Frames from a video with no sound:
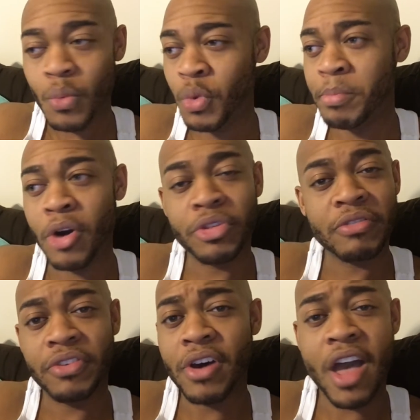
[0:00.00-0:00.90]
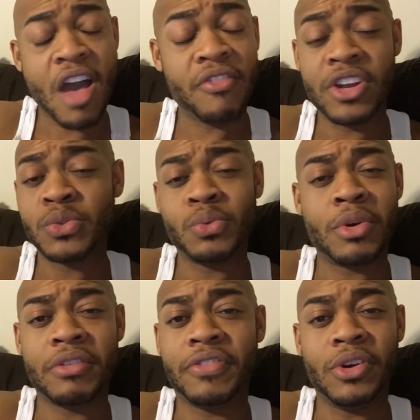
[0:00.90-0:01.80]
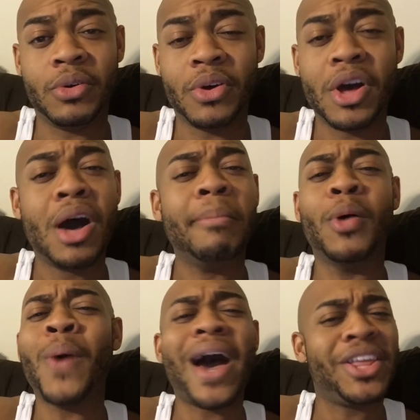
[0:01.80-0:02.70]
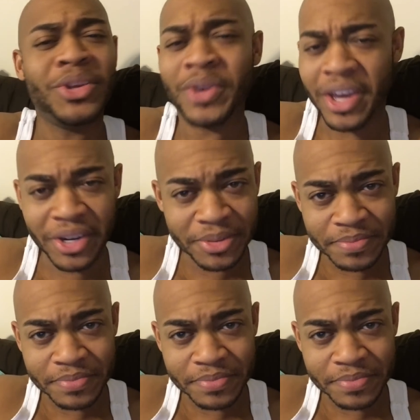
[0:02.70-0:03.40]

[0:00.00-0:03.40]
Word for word: We both can feel however it is we want to feel, but why do you care?